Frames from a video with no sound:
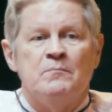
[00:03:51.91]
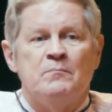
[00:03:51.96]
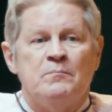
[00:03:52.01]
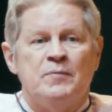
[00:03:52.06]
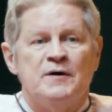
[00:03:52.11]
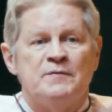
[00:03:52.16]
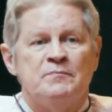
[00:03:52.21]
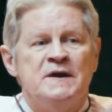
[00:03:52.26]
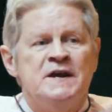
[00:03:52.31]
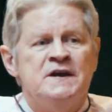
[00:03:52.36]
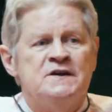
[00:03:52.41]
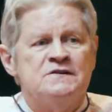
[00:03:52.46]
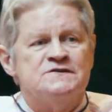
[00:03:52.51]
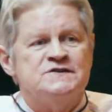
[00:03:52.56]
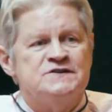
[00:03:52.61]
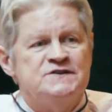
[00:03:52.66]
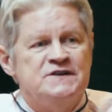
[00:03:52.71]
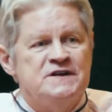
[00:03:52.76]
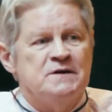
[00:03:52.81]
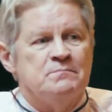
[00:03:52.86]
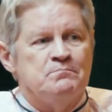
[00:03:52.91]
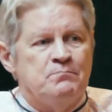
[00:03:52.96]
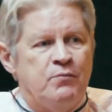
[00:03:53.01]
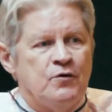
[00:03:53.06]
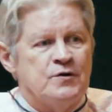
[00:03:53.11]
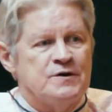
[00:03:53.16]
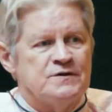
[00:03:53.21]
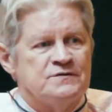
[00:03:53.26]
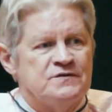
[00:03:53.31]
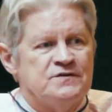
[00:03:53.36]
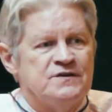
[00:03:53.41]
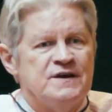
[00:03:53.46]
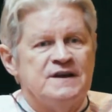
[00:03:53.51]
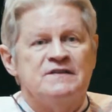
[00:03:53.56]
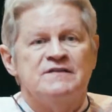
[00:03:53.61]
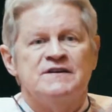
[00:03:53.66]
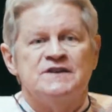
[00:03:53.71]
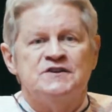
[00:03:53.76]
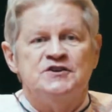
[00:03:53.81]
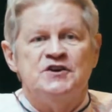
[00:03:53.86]
But here's the important thing
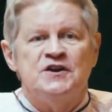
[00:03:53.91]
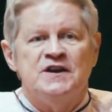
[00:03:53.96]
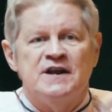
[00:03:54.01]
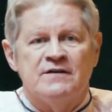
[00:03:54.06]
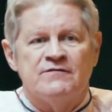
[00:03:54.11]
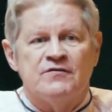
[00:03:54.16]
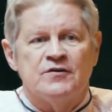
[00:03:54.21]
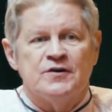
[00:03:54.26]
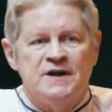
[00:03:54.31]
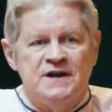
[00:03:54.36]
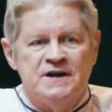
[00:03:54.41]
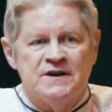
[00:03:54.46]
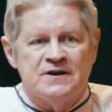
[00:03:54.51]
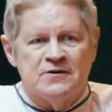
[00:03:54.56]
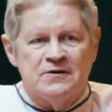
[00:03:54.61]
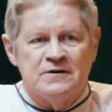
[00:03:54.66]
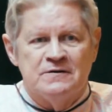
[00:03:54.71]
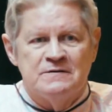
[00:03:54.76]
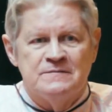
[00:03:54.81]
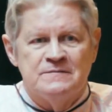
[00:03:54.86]
that you never hear.